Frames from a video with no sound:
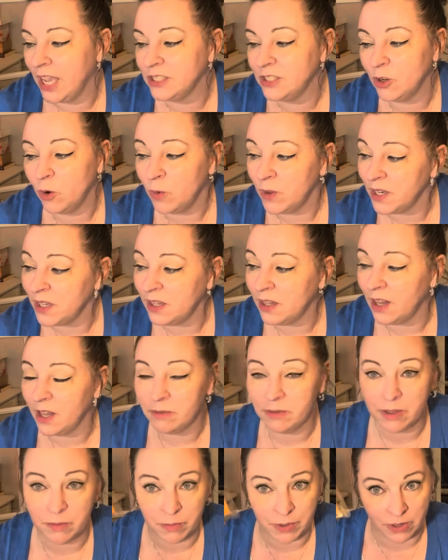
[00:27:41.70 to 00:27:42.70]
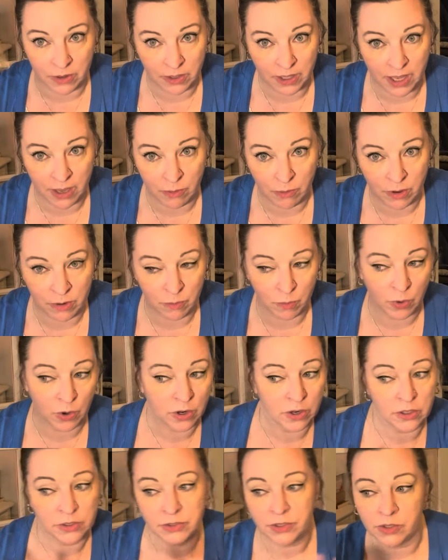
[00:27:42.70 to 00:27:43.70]
don't want to club it, but I'll get one more.
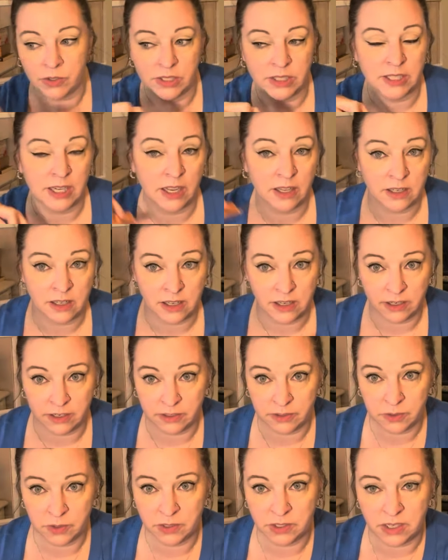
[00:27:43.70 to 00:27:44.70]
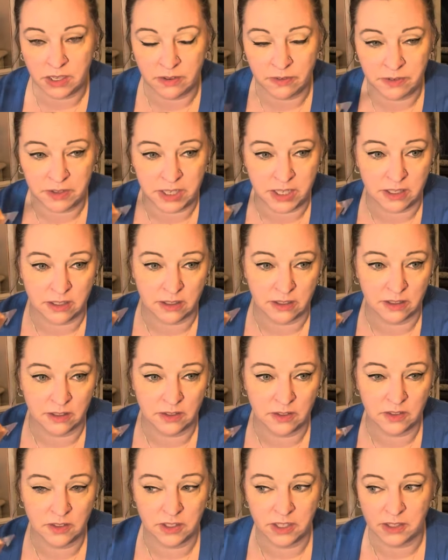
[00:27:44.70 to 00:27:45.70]
I'll do it down here. See if it
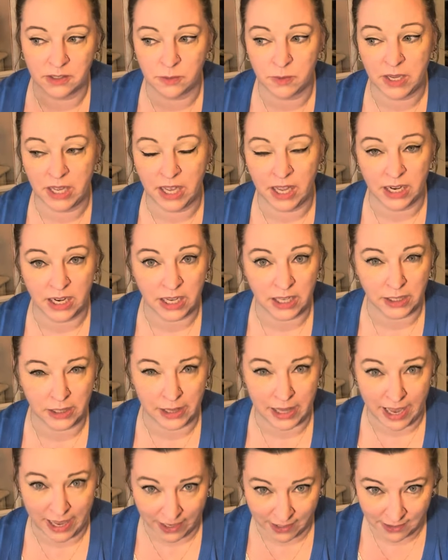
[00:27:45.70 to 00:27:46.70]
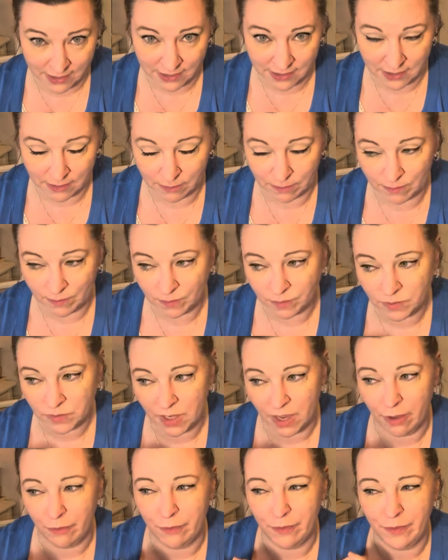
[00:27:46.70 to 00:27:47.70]
gives me a headache less.
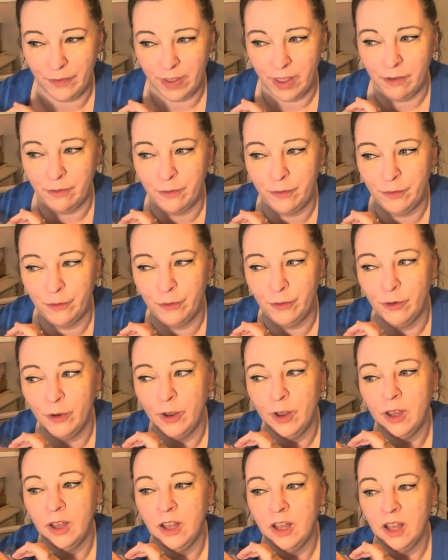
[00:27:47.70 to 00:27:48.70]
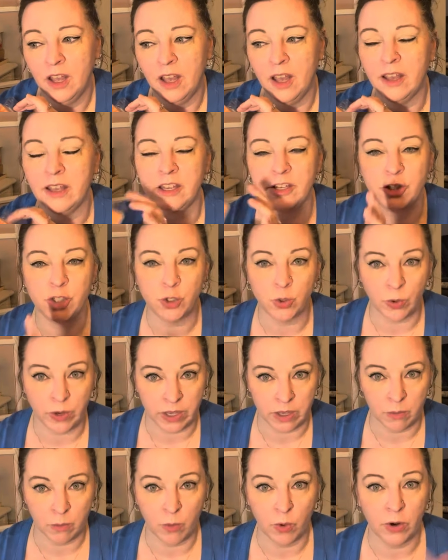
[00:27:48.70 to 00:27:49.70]
If, if I enjoy
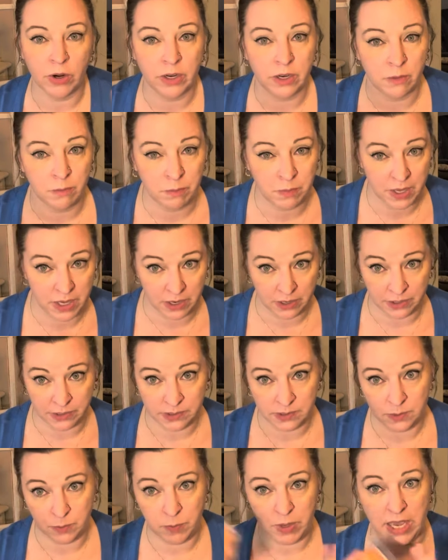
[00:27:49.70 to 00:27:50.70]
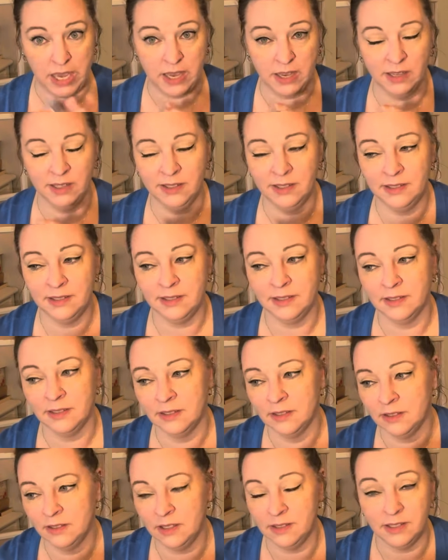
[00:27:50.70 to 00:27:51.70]
it more in a bigger space,
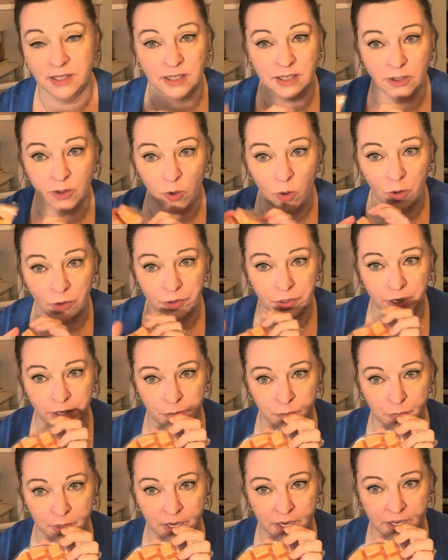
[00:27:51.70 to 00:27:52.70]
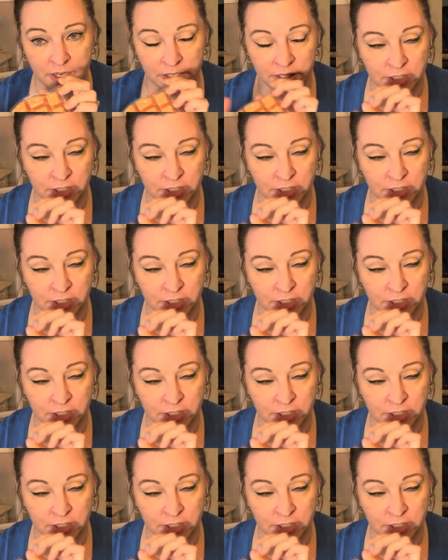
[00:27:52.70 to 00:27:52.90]
because I did the whole darn bar.